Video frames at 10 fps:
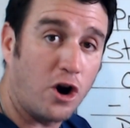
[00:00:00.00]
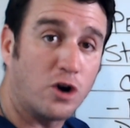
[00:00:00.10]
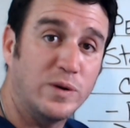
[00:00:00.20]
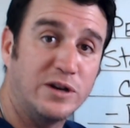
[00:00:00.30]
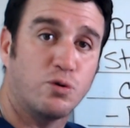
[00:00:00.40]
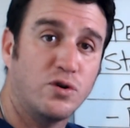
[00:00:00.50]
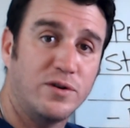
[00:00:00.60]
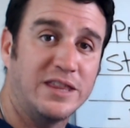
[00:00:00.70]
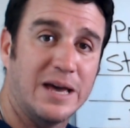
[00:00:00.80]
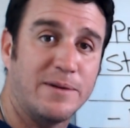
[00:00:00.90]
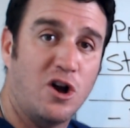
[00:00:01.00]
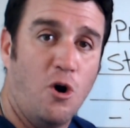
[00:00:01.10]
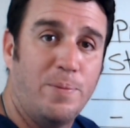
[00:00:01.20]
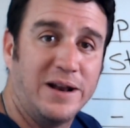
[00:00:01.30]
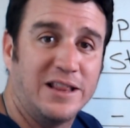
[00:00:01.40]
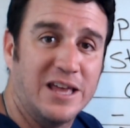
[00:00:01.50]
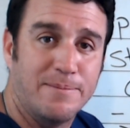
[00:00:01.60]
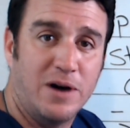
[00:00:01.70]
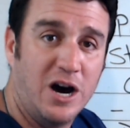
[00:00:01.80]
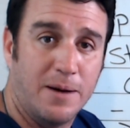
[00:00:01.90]
aren't recruiting them and opening
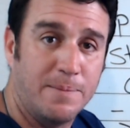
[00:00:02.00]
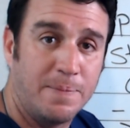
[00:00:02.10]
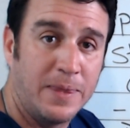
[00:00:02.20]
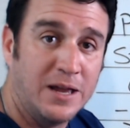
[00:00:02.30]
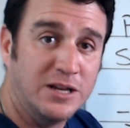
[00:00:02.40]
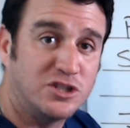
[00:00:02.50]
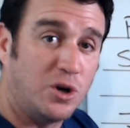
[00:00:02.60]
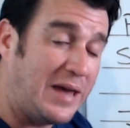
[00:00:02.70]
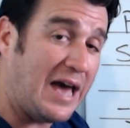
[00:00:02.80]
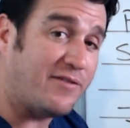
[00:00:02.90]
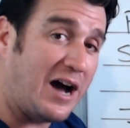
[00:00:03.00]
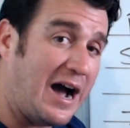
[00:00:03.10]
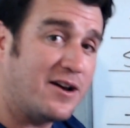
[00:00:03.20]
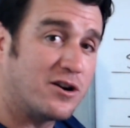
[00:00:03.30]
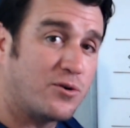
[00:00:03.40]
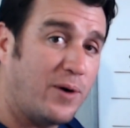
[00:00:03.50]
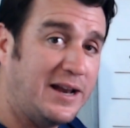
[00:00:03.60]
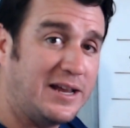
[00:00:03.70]
them up. So we have a higher